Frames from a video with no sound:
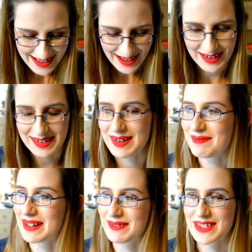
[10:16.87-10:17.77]
I can't
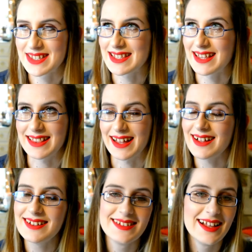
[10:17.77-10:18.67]
believe I just said
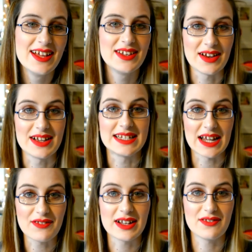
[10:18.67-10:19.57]
that. No,
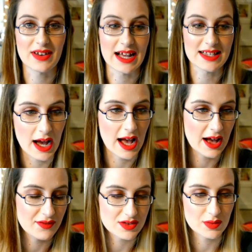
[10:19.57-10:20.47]
definitely flats. I
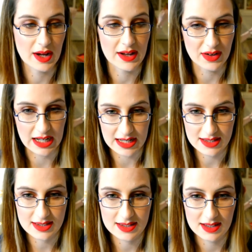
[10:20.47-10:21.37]
have to wear
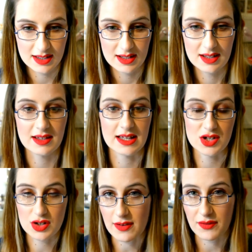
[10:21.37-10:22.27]
flats. Like, I
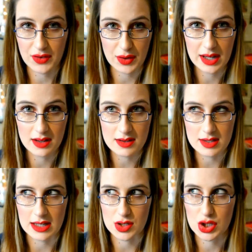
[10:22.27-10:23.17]
do have a few heels,
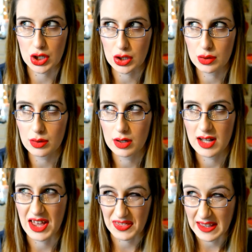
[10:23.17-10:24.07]
like two,
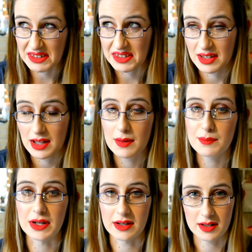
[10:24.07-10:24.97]
I think.
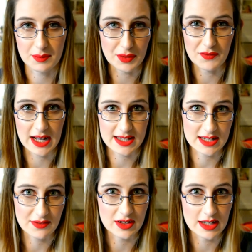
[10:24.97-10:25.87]
But flats,
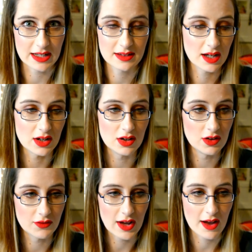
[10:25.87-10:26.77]
definitely. I
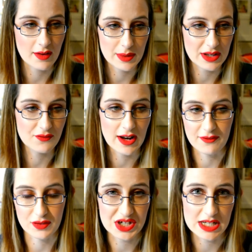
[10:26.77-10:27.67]
love being
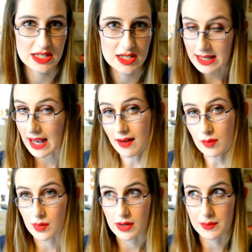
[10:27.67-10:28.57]
flat-footed.
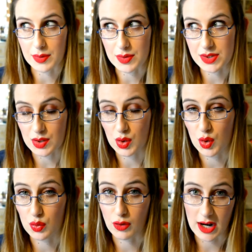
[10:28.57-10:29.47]
Cowboy boots
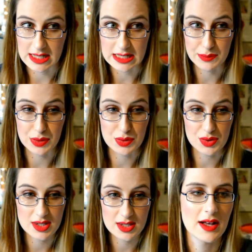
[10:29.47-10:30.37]
or riding
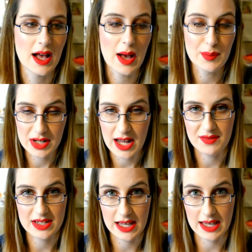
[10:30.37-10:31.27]
boots? I'm gonna have
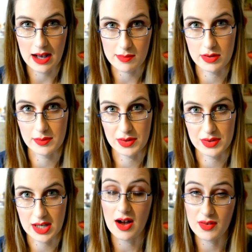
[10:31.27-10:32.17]
to say cowboy
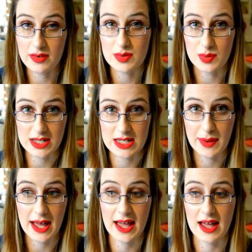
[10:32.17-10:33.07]
boots. I've always wanted a
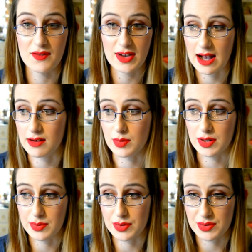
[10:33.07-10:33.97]
pair of cowboy
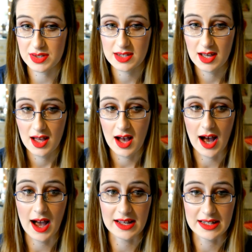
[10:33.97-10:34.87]
boots.
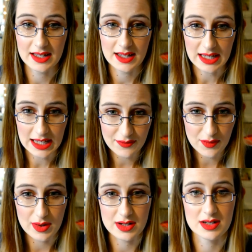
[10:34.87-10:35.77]
I even
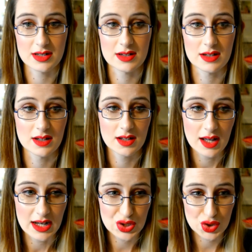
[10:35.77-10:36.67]
went to the
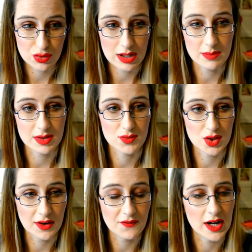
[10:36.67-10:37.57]
extremes of
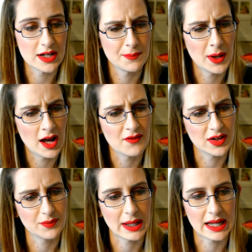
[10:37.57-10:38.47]
trying to find a
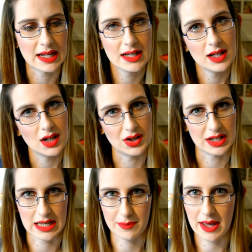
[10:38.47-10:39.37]
perfect pair on
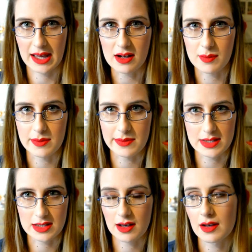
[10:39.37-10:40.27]
eBay a couple of
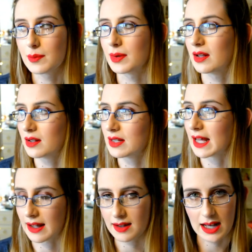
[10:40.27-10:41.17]
months ago, but
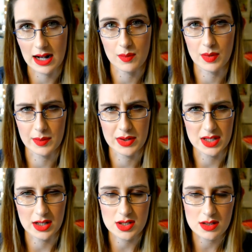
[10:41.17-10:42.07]
yeah, cowboy boots.
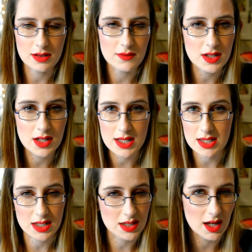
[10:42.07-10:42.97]
I just love the nice
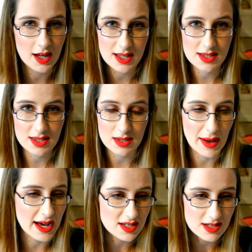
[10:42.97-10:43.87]
designs, the
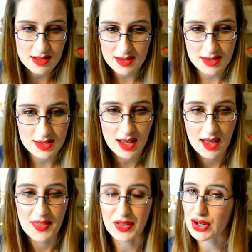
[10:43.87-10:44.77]
patterns,
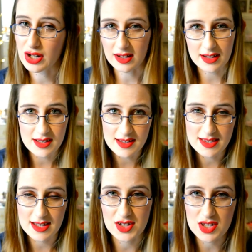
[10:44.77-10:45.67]
the colours.
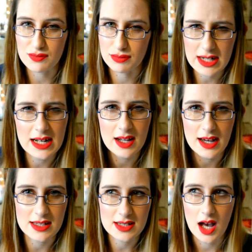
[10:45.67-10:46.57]
I
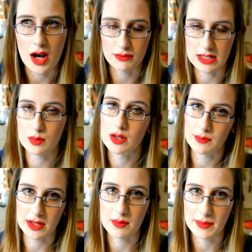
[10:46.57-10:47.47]
really want
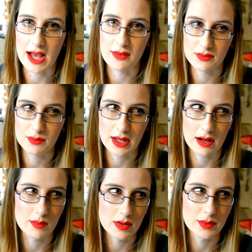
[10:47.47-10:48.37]
my own pair of
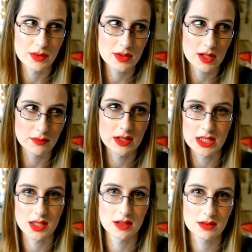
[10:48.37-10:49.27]
cowboy boots. I really
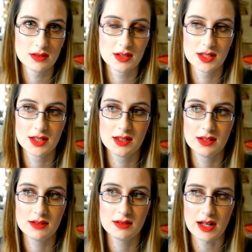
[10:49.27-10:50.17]
do.
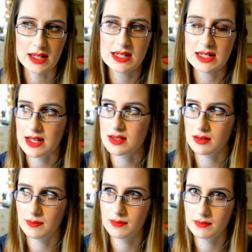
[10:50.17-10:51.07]
I need to get some.
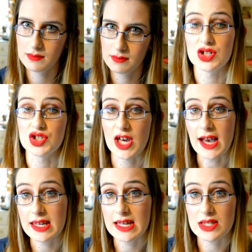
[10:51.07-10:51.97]

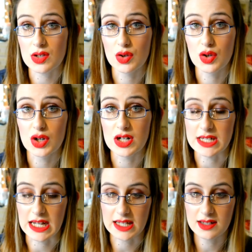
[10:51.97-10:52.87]
Jacket or hoodie?